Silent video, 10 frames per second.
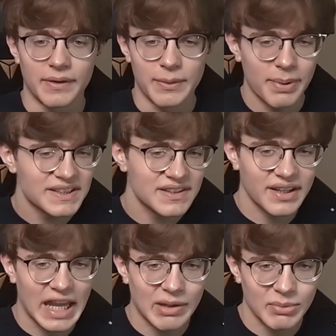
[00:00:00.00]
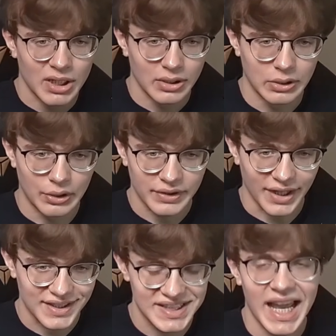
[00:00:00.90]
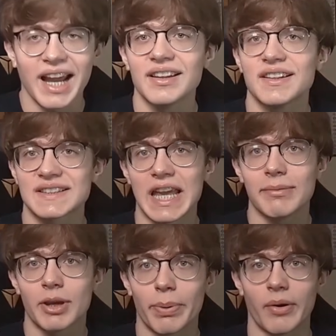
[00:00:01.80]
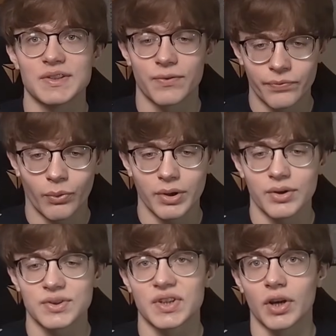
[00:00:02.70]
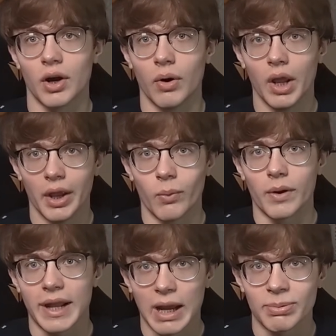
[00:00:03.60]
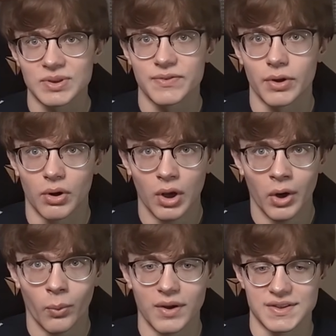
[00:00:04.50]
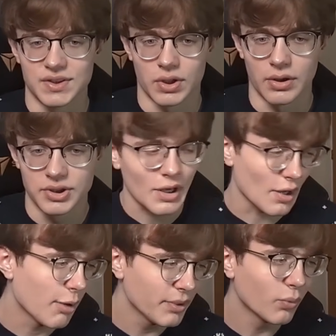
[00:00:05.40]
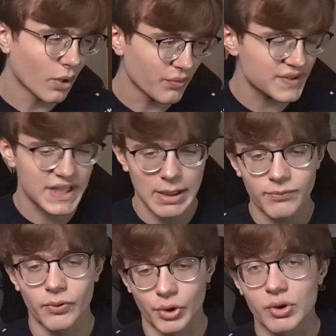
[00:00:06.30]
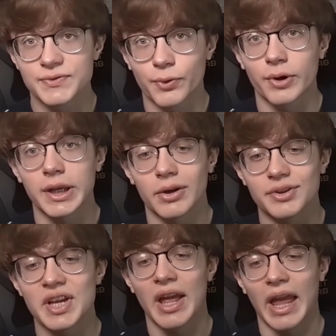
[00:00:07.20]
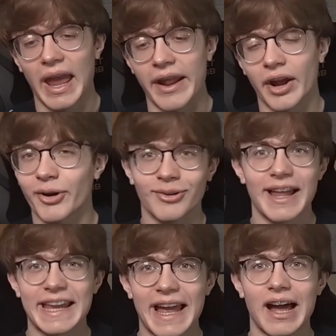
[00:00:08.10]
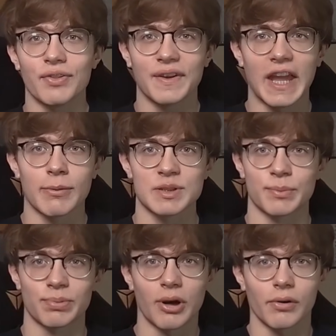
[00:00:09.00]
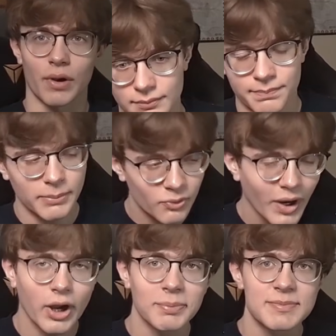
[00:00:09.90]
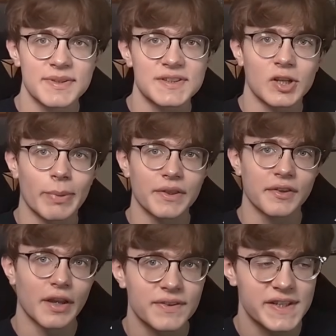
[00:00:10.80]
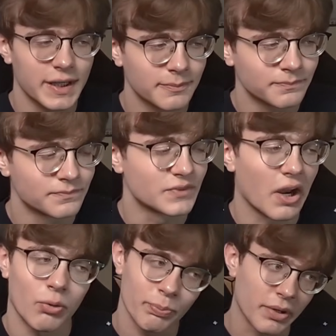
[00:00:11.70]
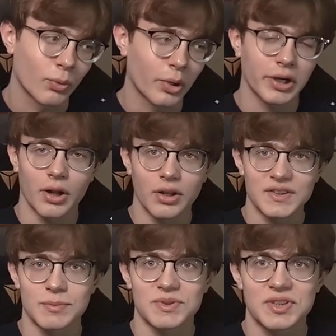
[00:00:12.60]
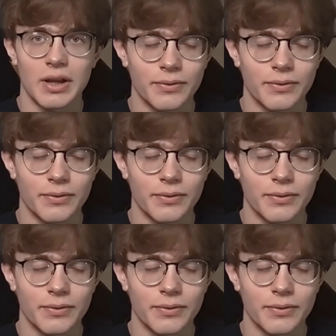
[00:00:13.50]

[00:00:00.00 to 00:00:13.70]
the base of the game looked exactly the same comparing to 4 years ago when Applesville was in charge. I've been aware of this game for those 4 years, and I don't like how the game has been progressed. But I'm quite optimistic about the dev team. They've been working on some stuff,